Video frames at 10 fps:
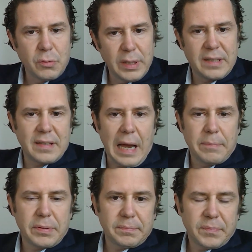with
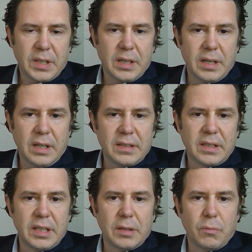CIPE is
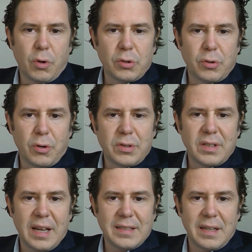geared more
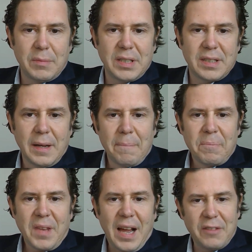towards SMEs.
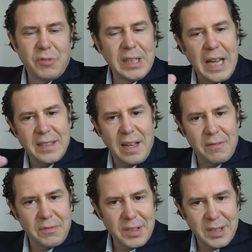I realize
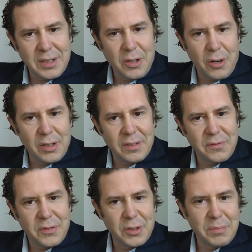I've gone
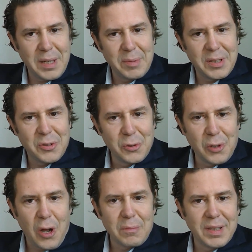on for maybe too
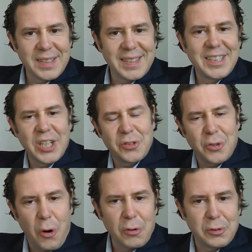long, but just to
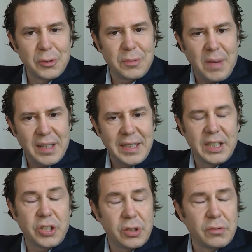conclude my
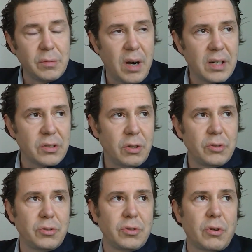initial remarks
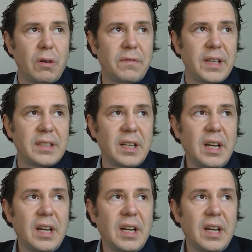on TURKONFED,